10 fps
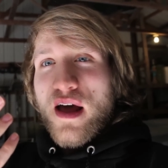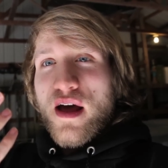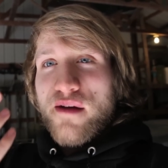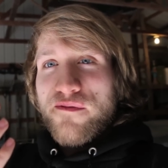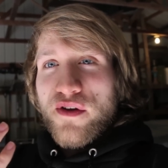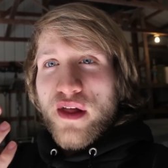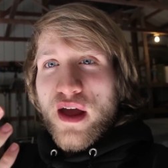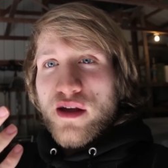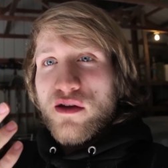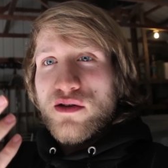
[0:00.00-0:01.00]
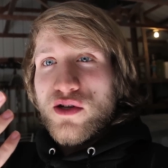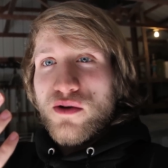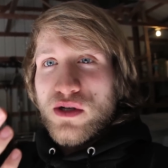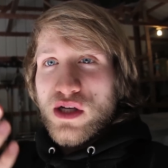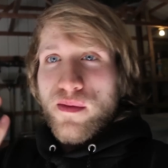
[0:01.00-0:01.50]
And I feel like
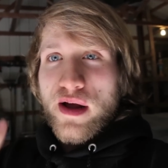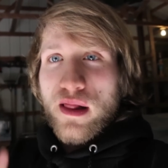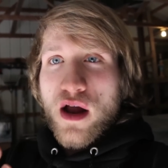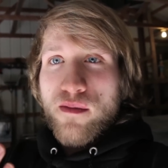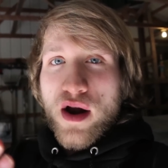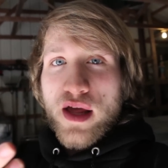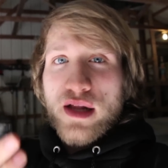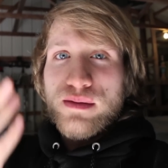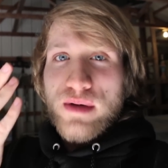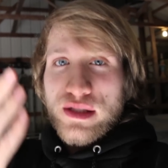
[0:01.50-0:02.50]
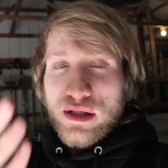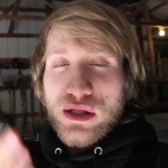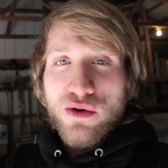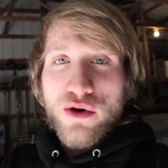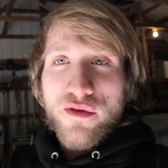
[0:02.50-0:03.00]
YouTube's just gonna make a lot of money and it's basically
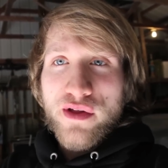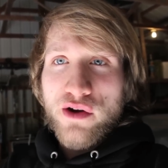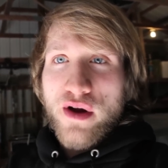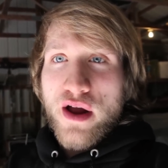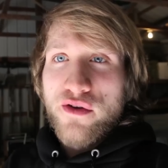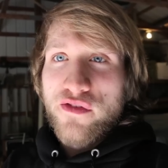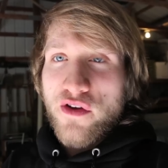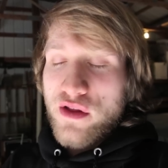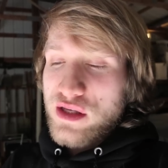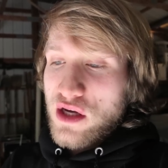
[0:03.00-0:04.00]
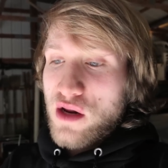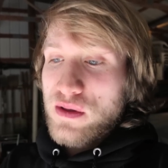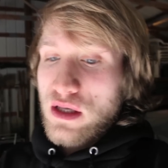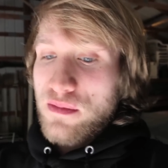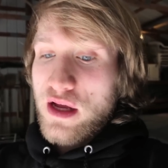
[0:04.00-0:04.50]
screwing over the creators. So this is gonna be
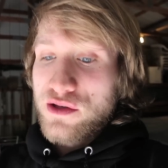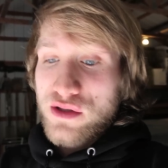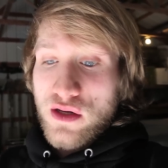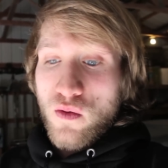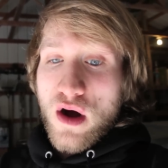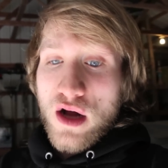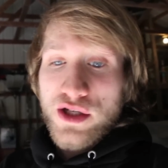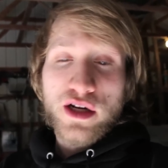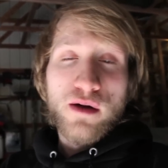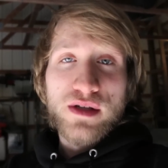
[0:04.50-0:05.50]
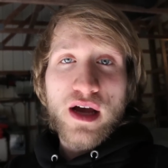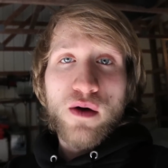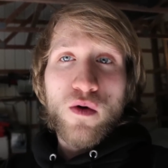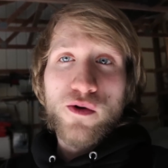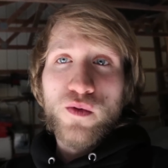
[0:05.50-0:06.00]
something interesting to watch. It comes out
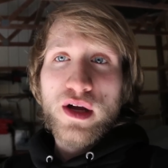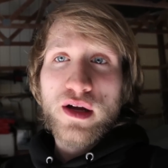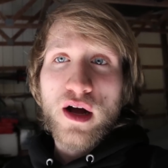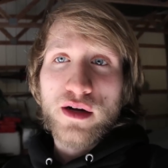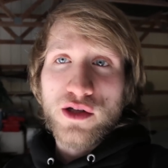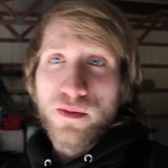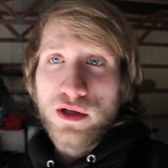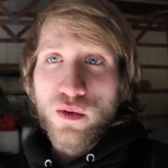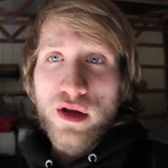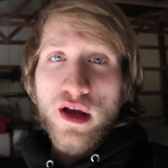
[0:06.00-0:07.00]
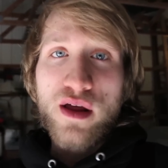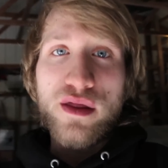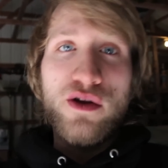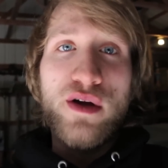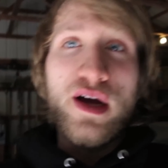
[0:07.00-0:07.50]
in one week, October
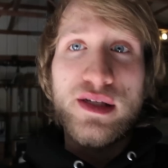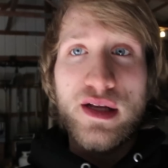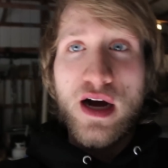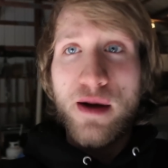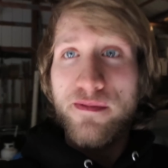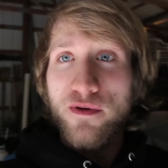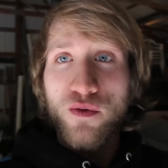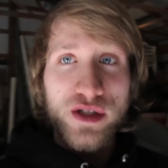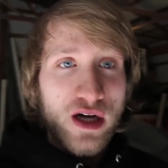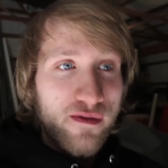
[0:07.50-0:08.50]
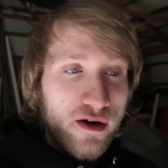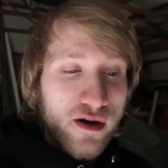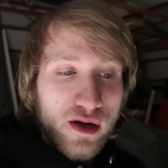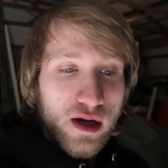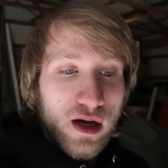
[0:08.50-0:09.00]
twenty-eighth, and you guys can opt for
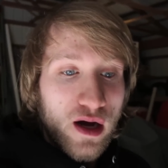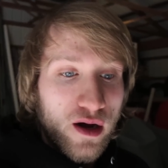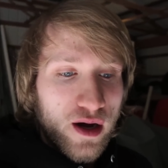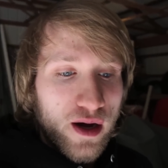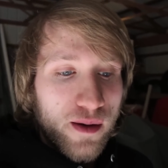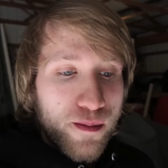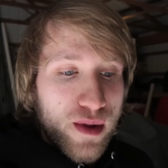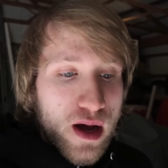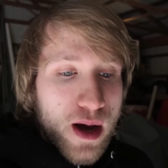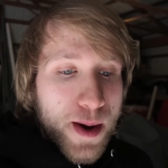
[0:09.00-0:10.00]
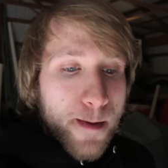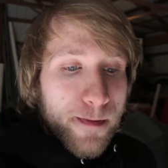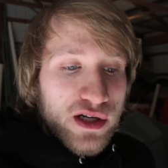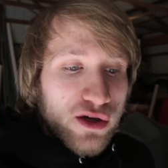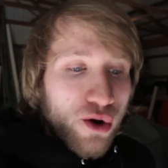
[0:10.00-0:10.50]
whichever. Um,
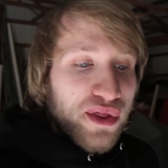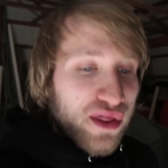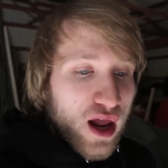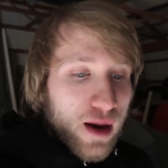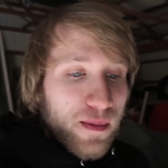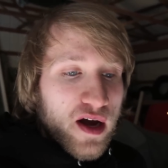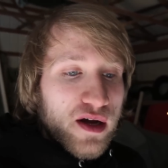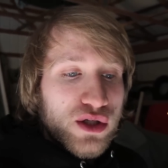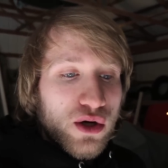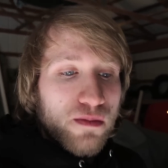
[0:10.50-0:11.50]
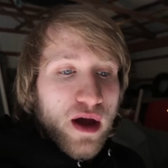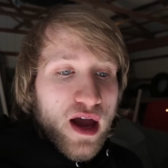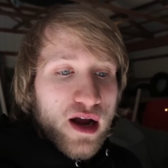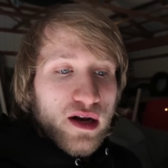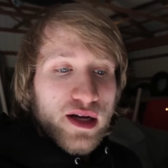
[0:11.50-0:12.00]
but don't think because you're
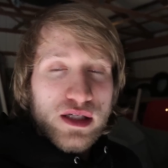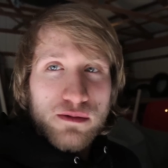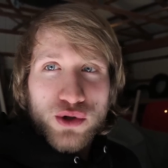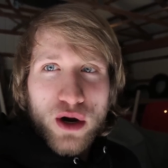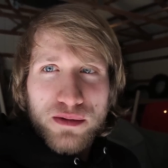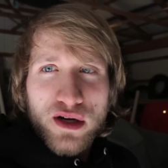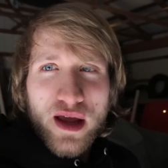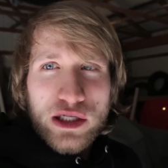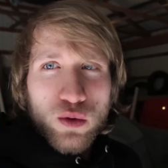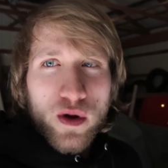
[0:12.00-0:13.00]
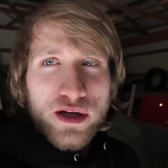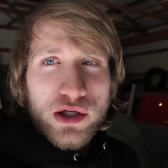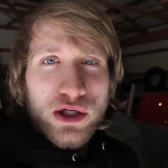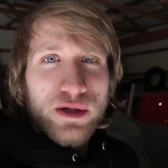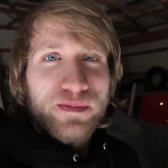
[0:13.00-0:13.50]
paying like a subscription like
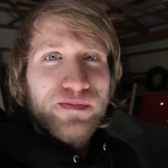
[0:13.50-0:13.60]
Twitch,